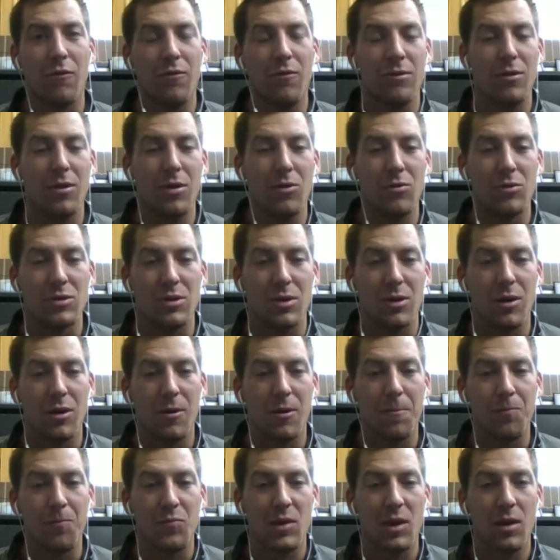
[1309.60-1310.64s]
it was
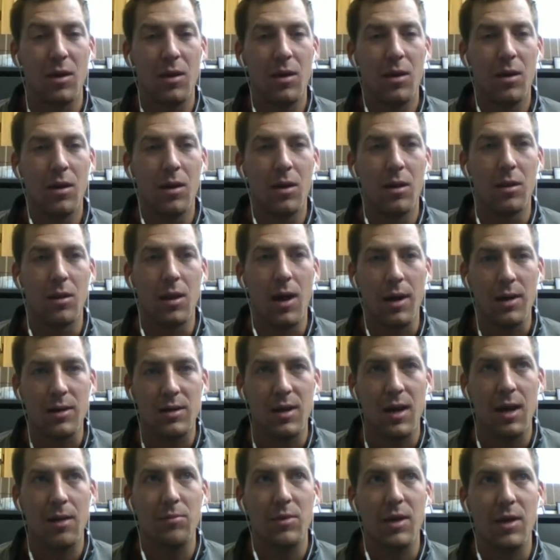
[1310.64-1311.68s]
a lot of
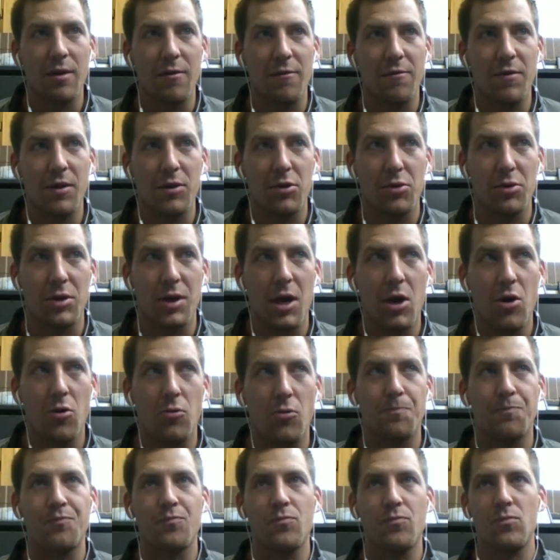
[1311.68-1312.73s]
time kind of figuring out